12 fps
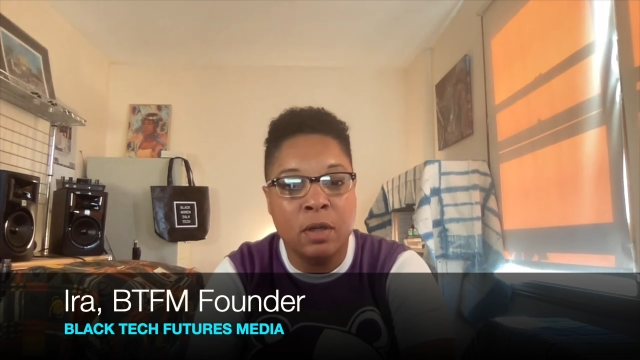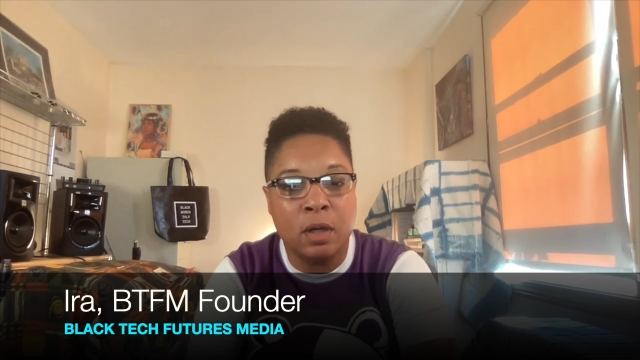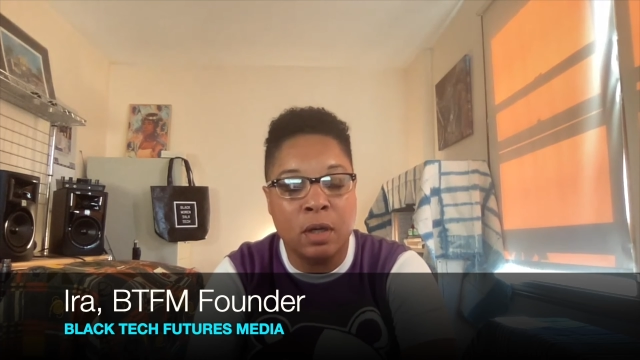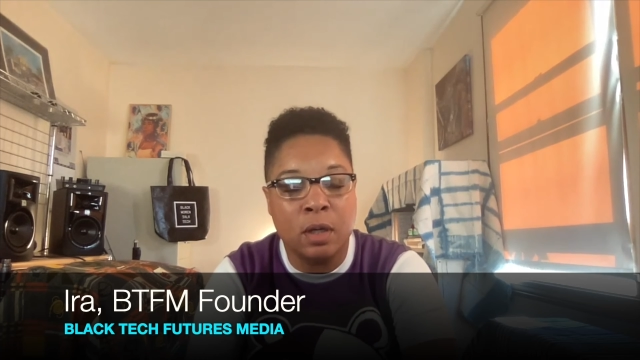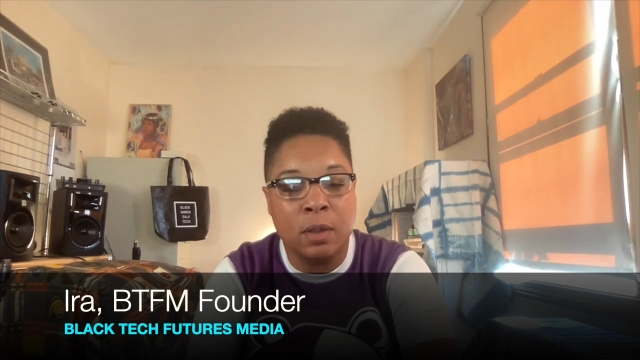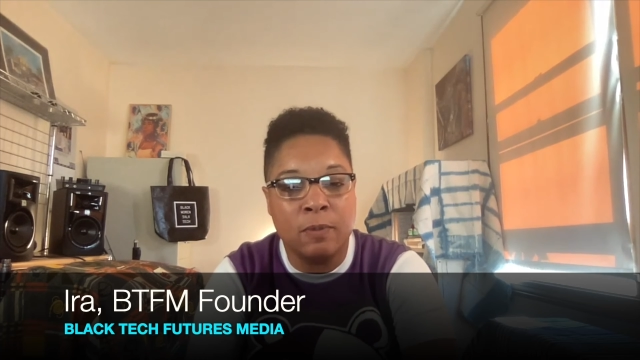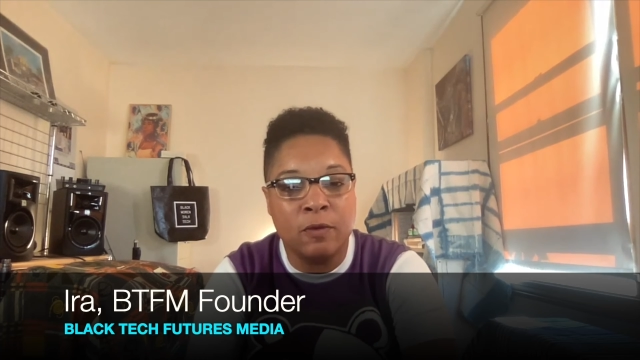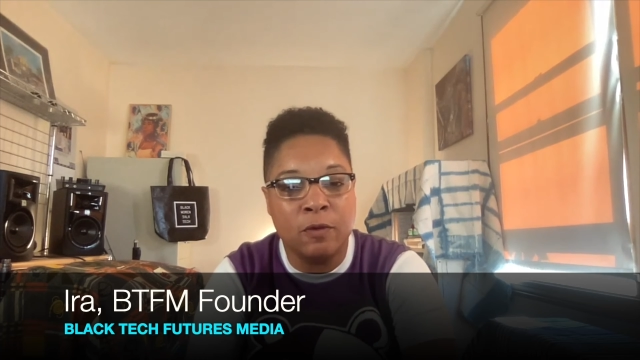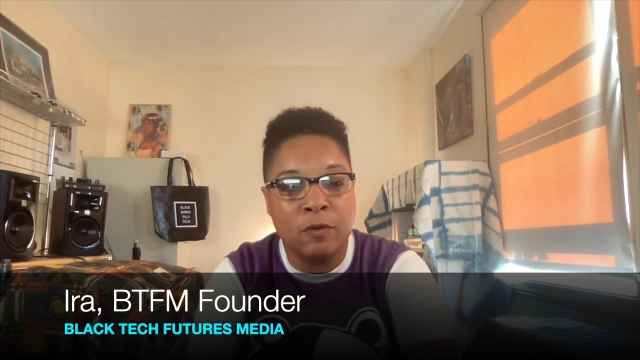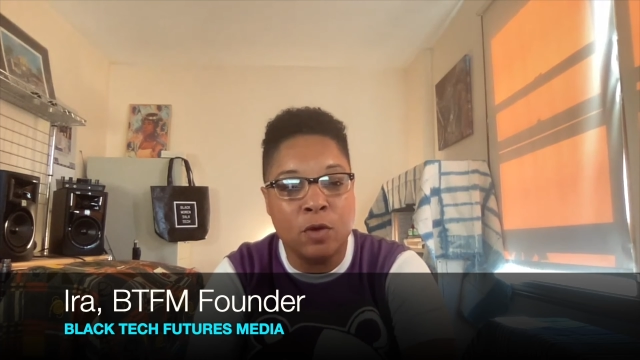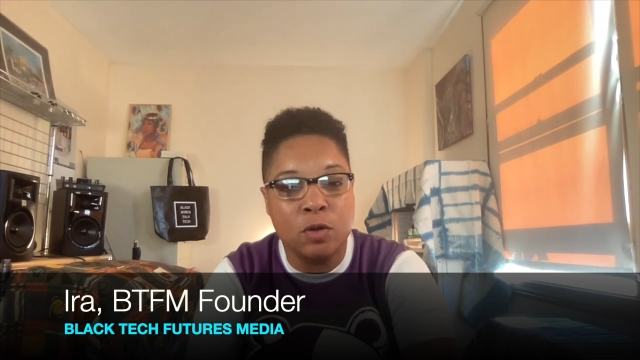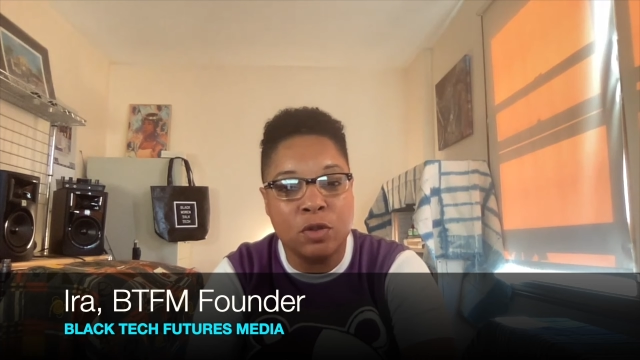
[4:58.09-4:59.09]
for
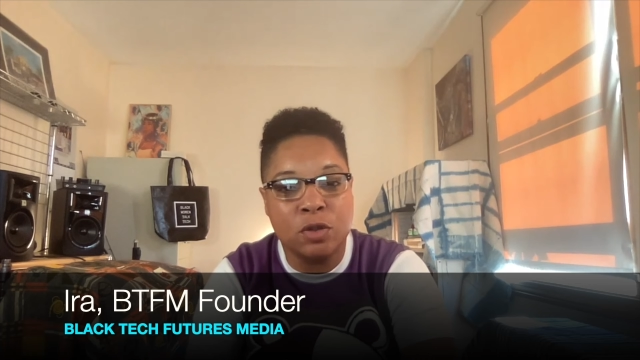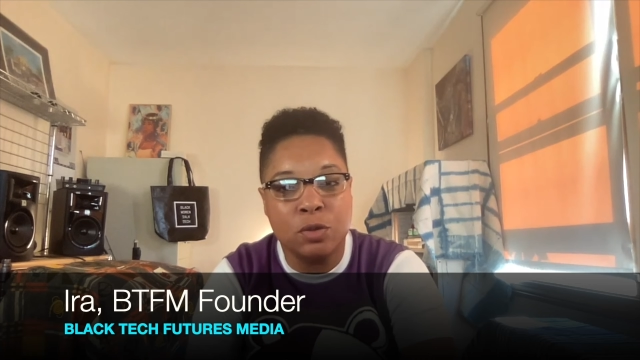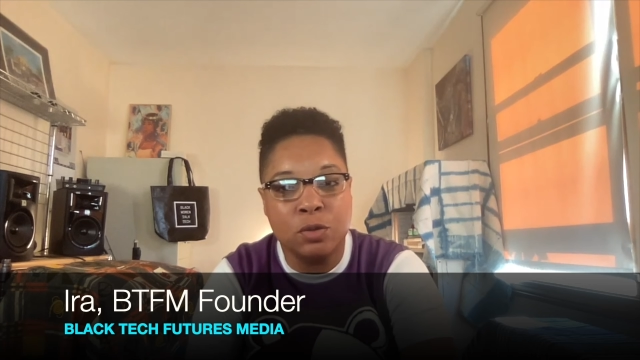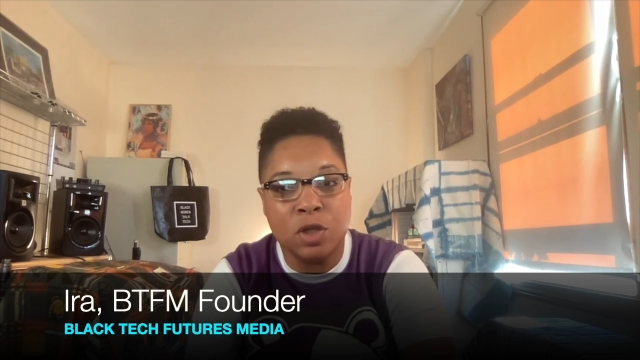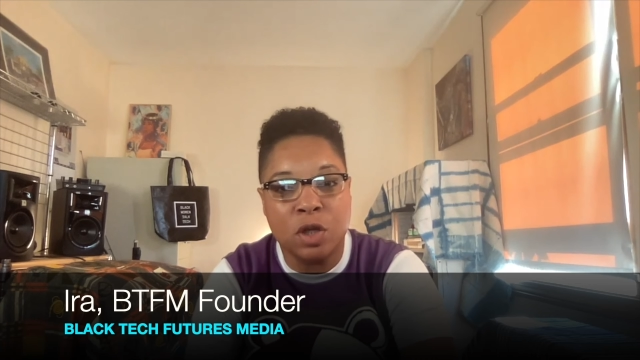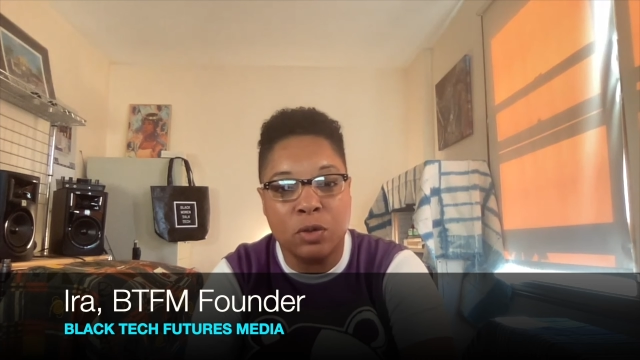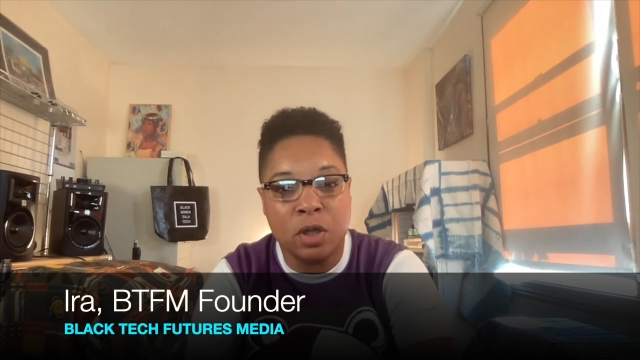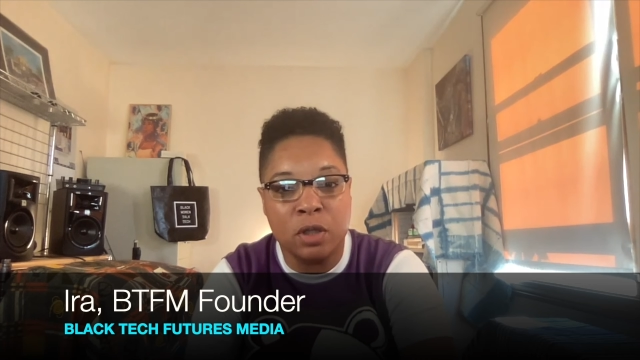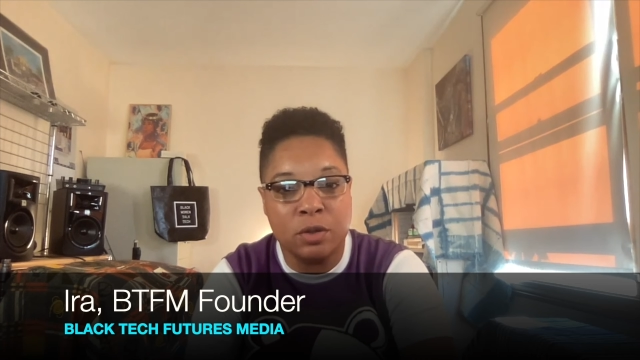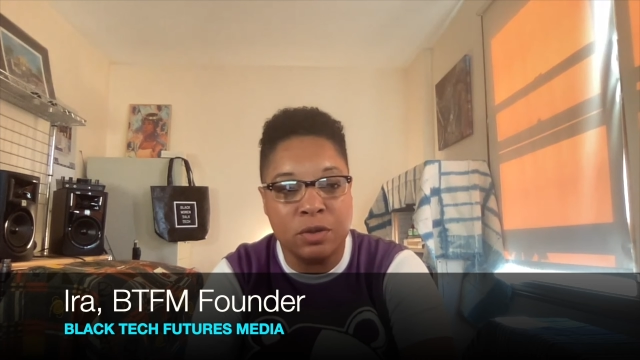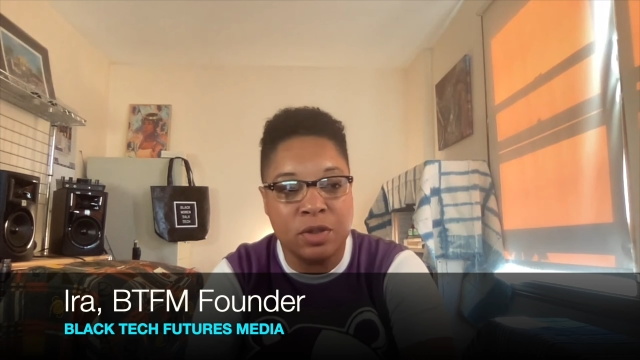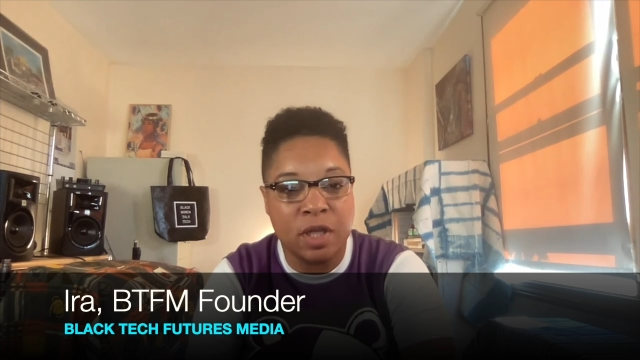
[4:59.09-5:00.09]
folks who don't
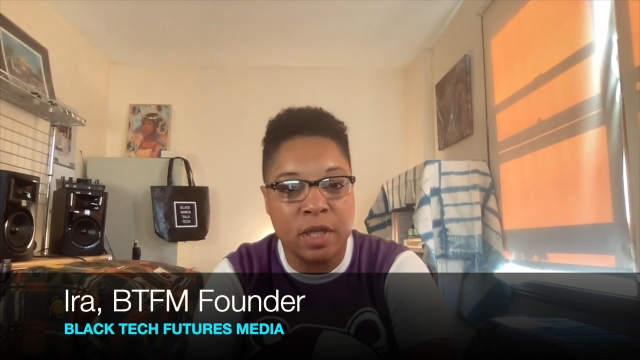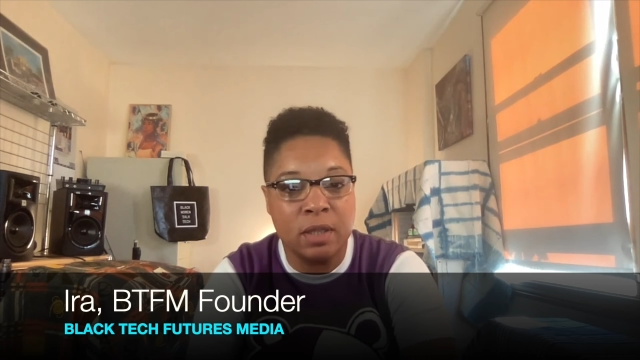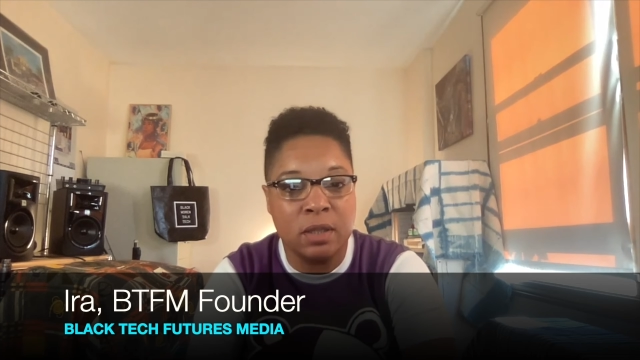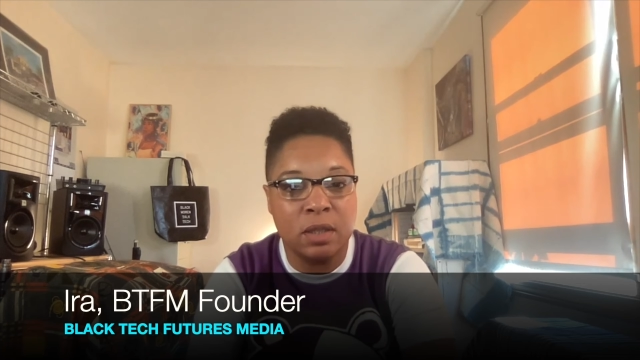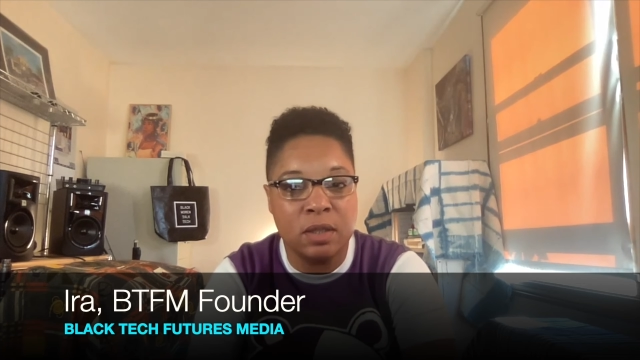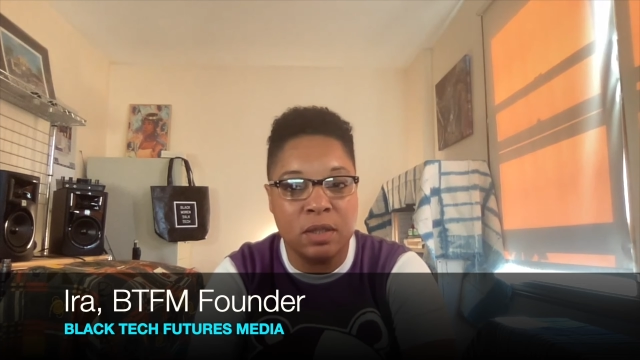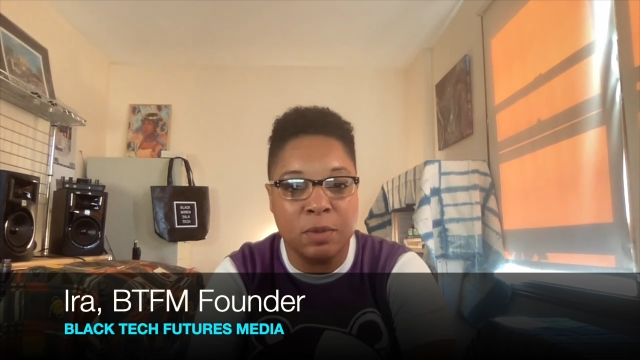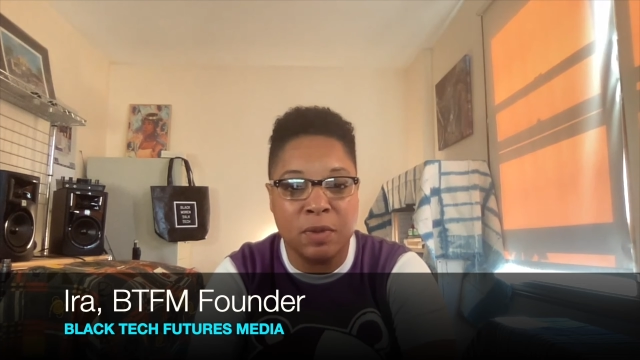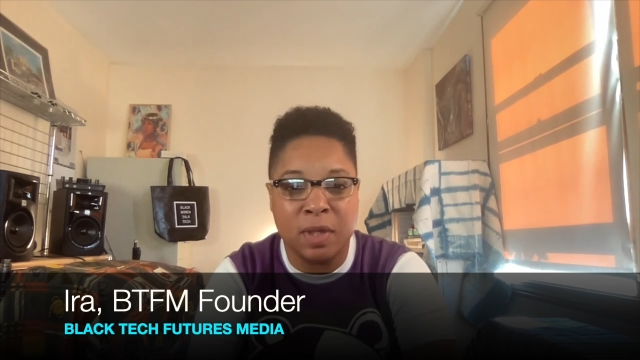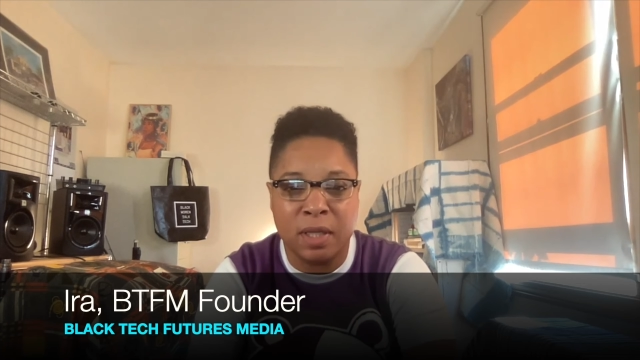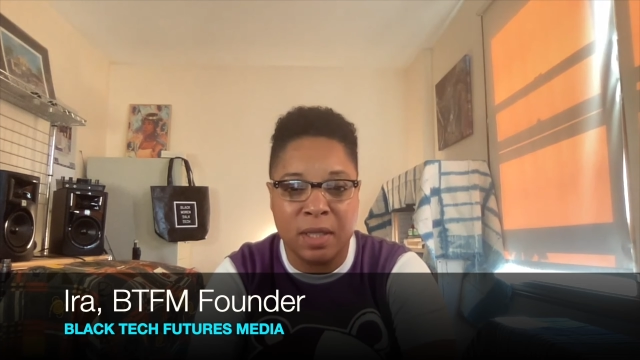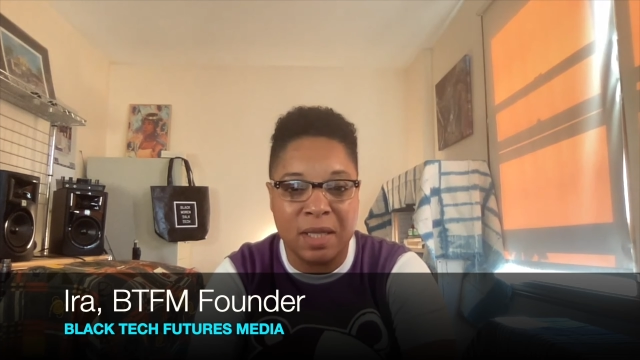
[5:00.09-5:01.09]
understand some of
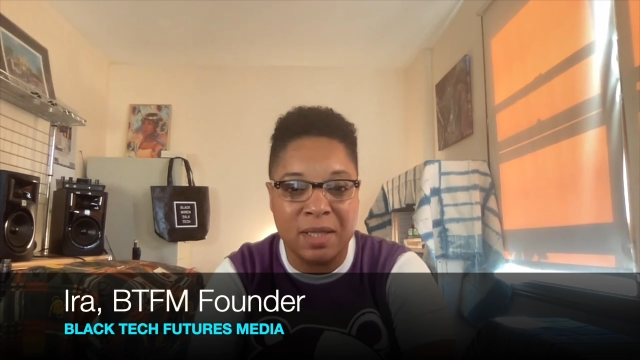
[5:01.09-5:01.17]
the